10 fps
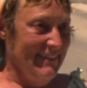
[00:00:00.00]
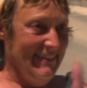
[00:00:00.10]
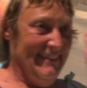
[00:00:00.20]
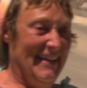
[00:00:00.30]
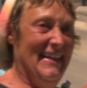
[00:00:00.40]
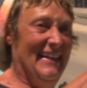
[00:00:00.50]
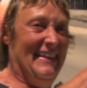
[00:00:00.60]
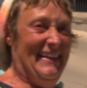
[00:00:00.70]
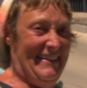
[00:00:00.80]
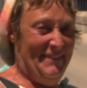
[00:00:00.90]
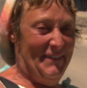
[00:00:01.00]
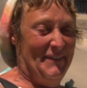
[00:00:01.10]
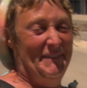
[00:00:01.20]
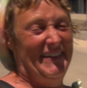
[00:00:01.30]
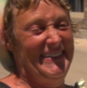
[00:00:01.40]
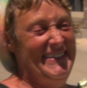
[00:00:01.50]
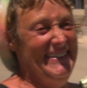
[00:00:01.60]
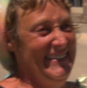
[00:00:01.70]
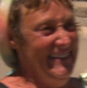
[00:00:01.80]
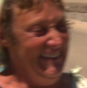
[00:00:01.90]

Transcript: only is their health care going to